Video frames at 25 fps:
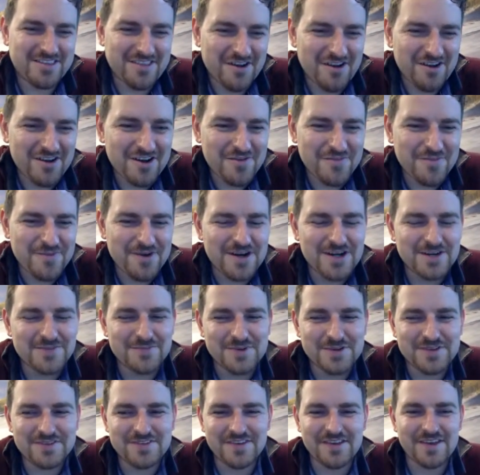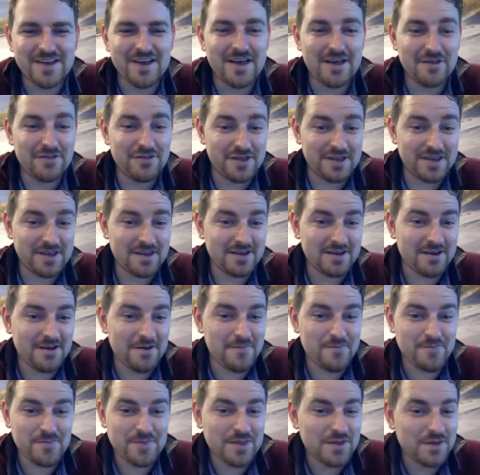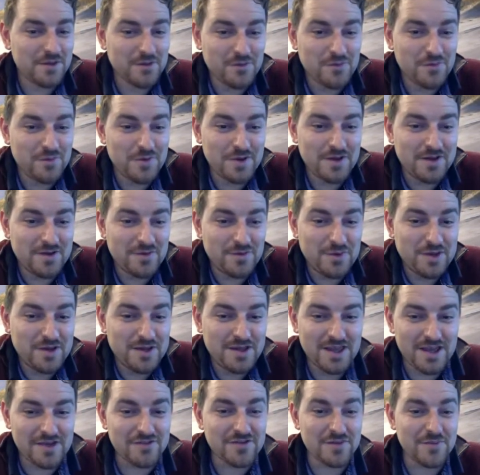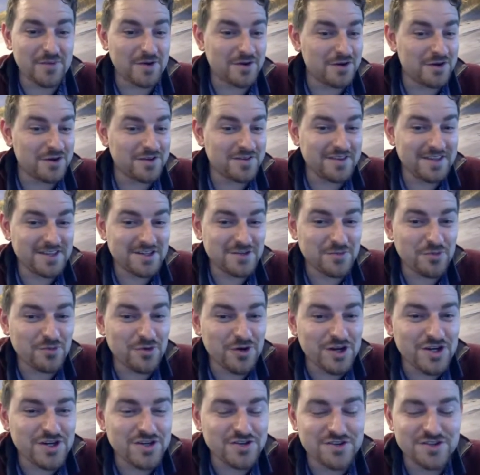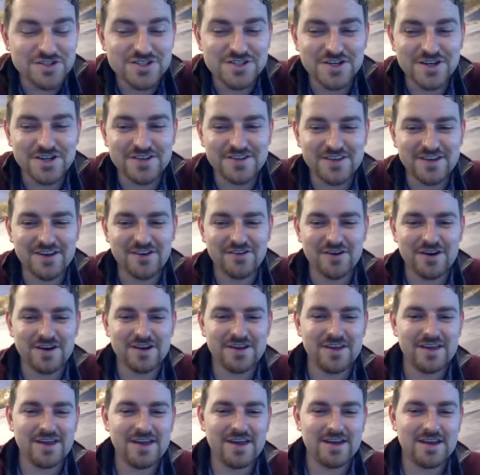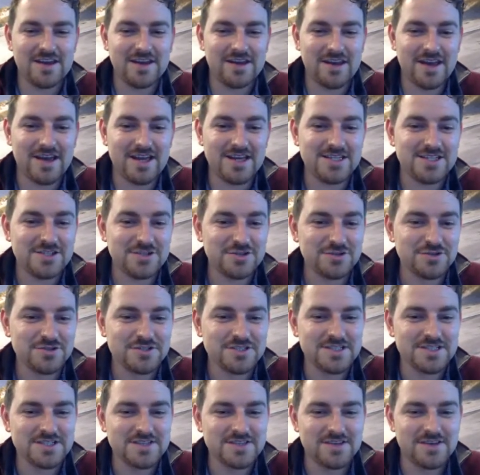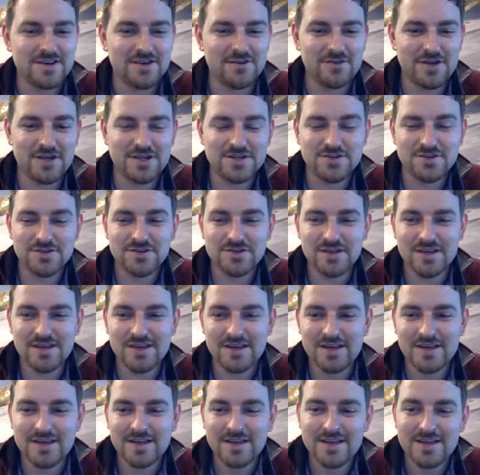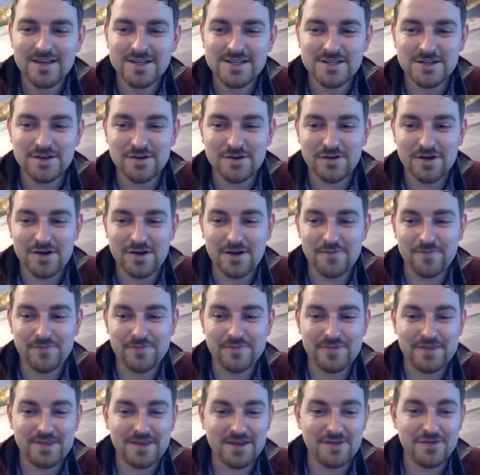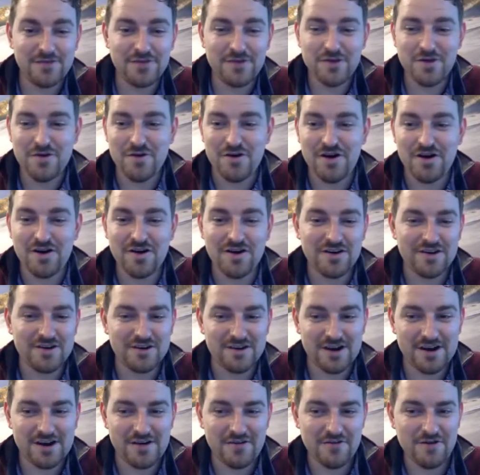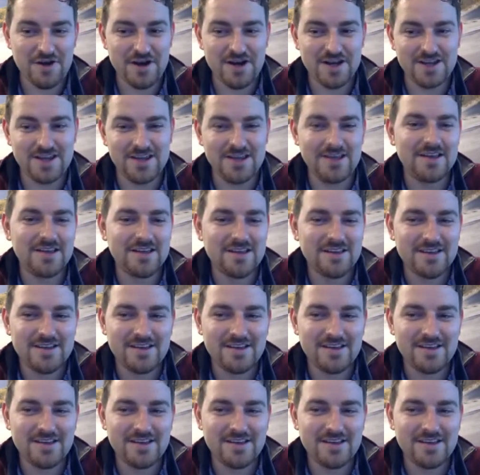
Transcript: talk about, but I think we gave them a good inspirational shot here and a nice toolkit, Richard. So if you are ready,